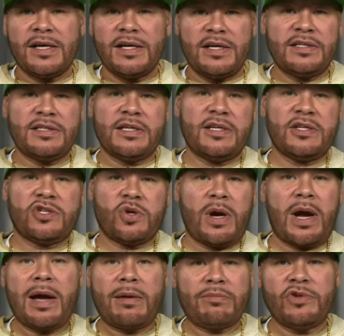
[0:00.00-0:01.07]
He's in the
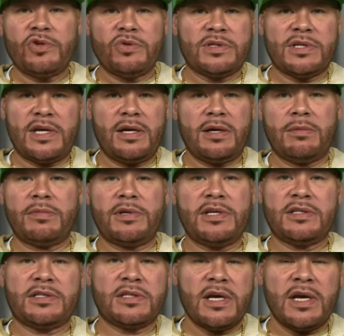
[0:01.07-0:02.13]
Trap Museum.
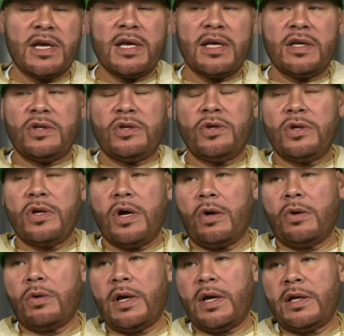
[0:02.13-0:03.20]
He's you
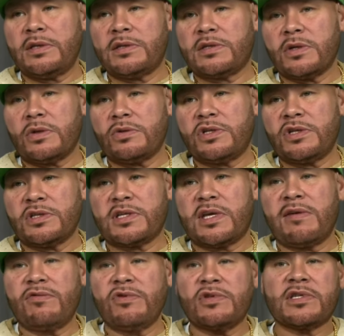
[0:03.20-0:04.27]
know, and so just
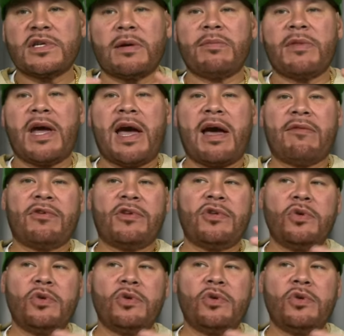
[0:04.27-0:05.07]
give you something to have a